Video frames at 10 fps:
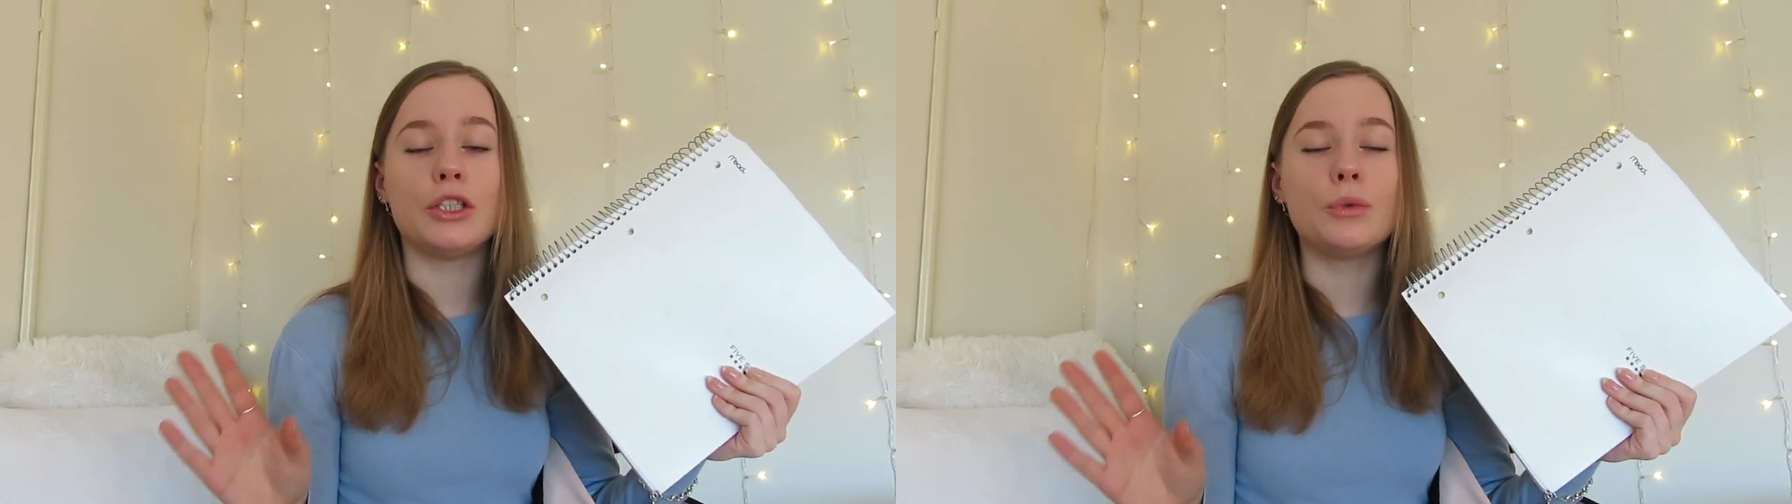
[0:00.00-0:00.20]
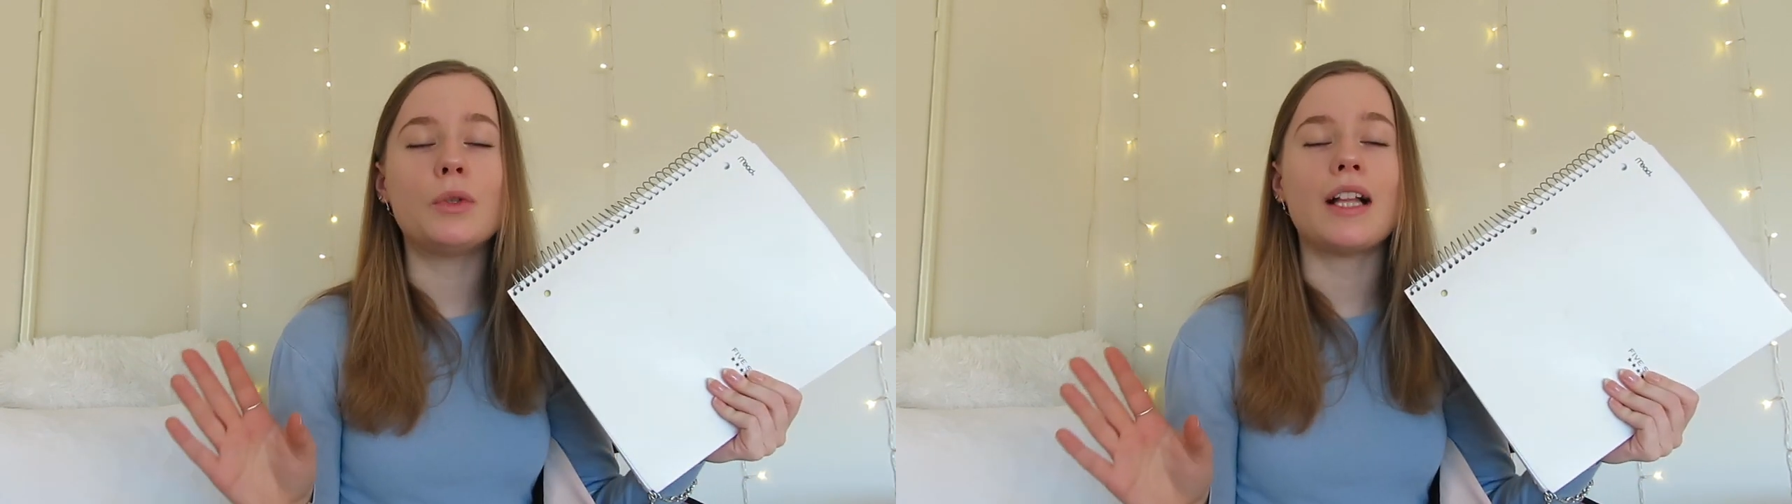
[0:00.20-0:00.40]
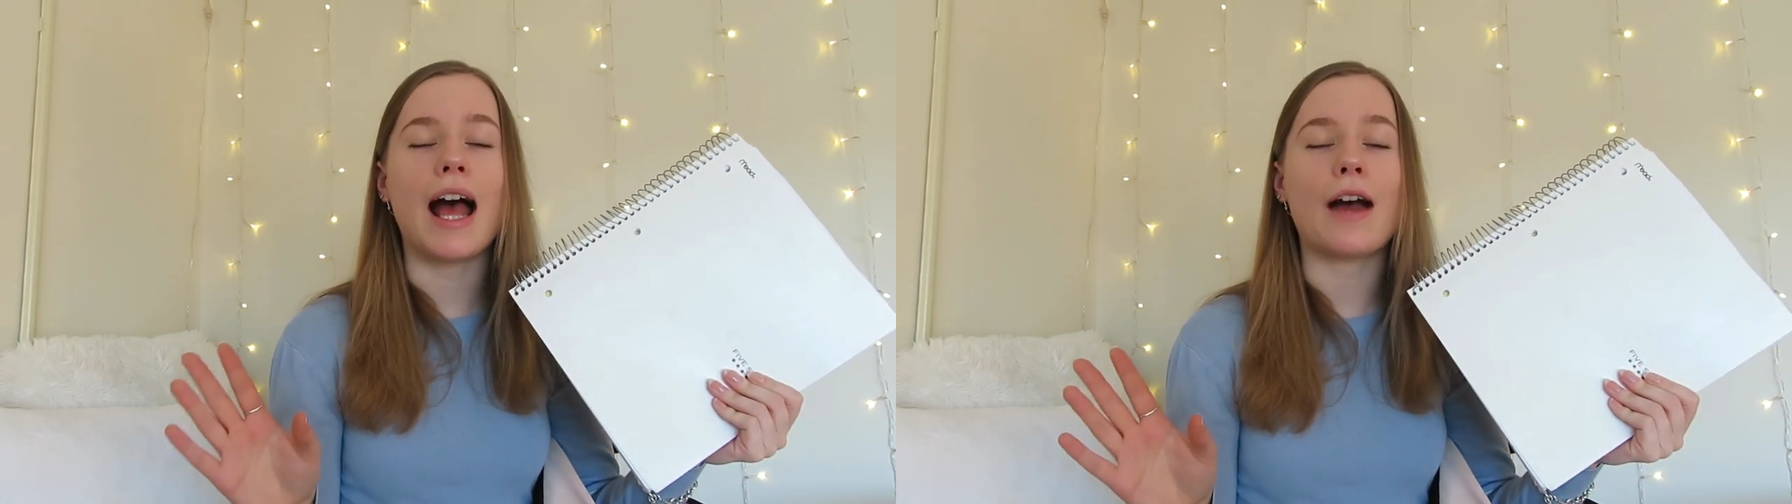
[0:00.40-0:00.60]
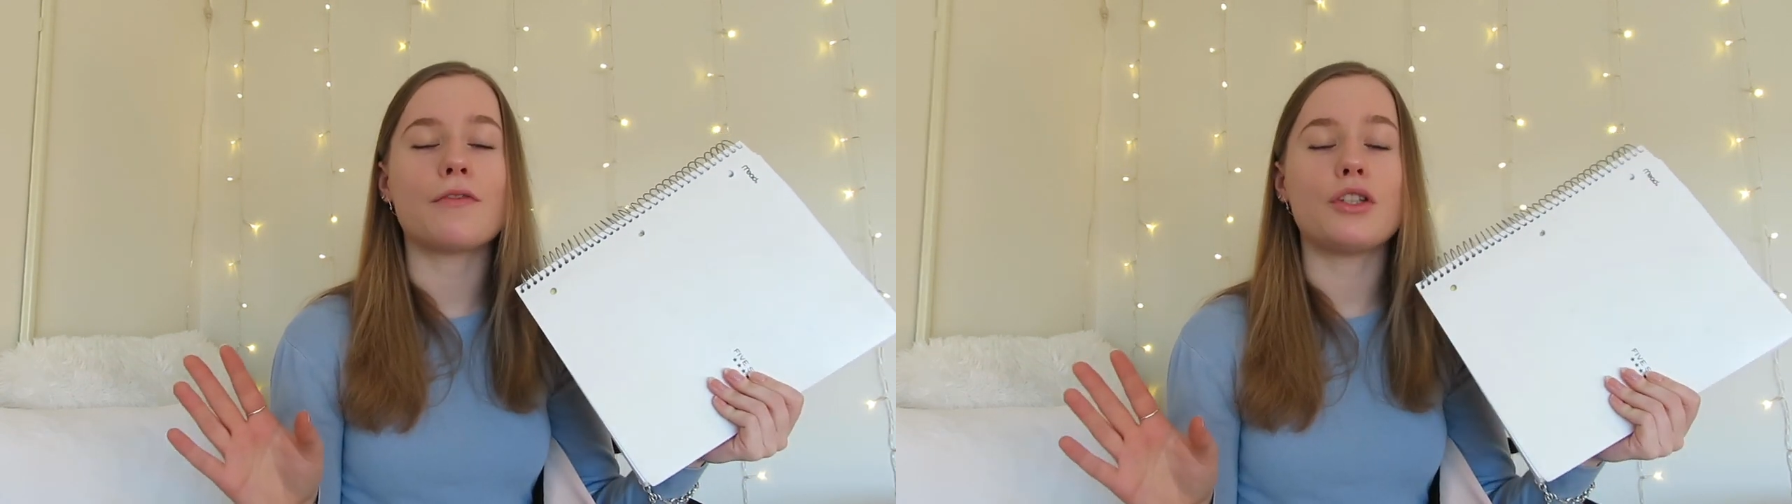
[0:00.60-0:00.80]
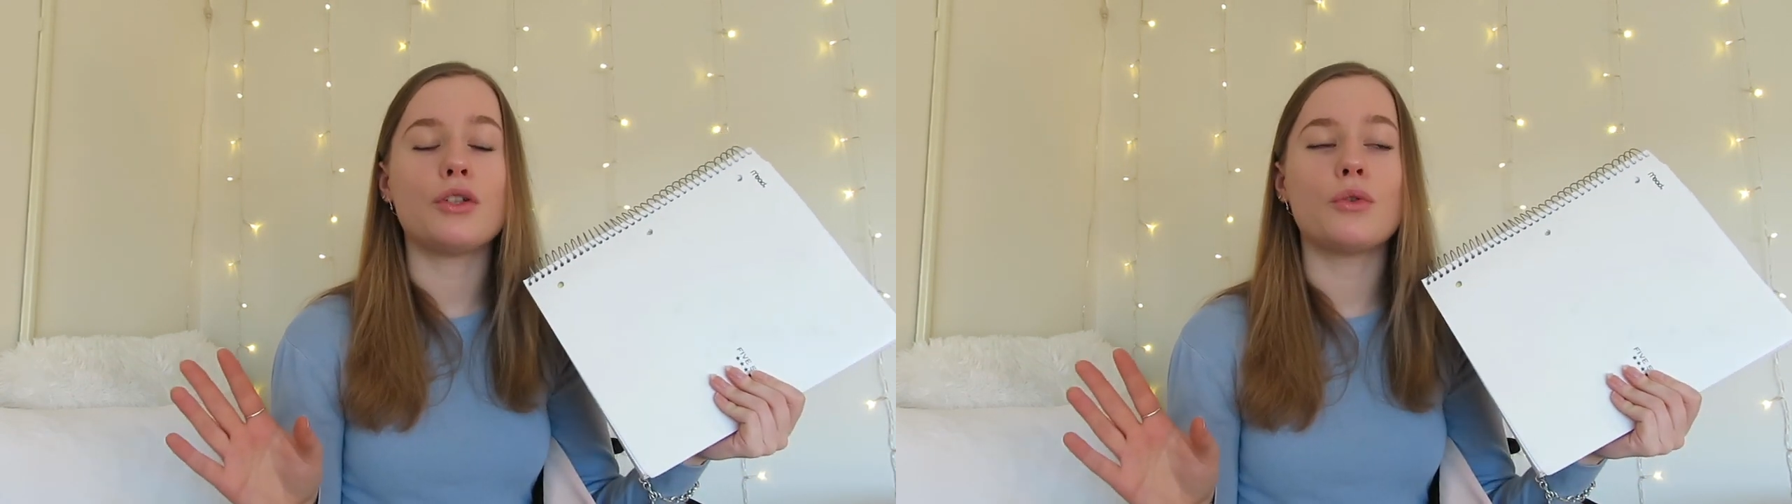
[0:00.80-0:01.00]
you will
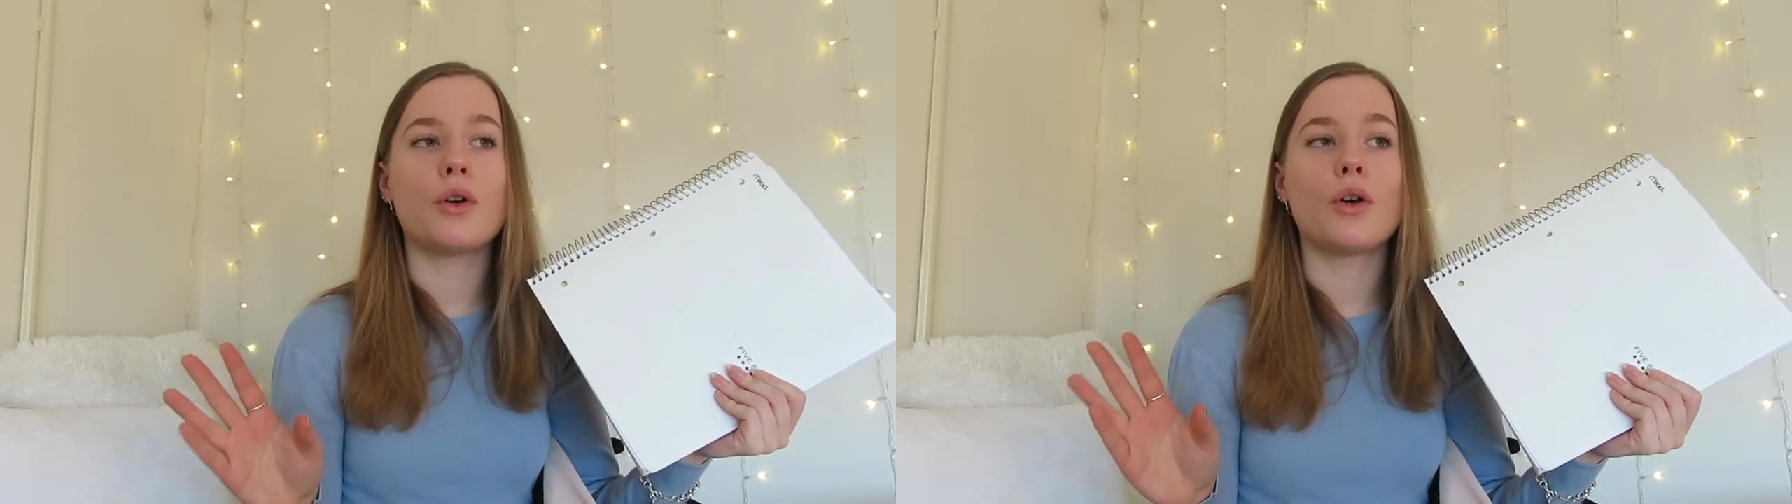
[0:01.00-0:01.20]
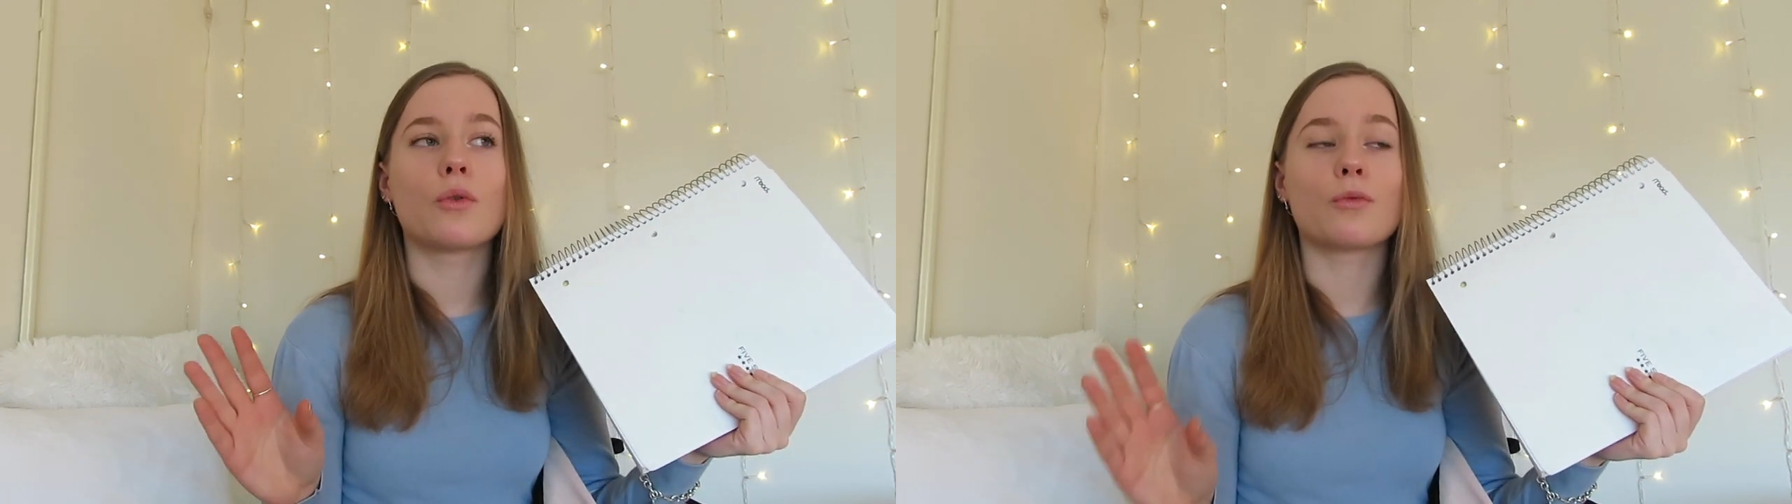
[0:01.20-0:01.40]
have to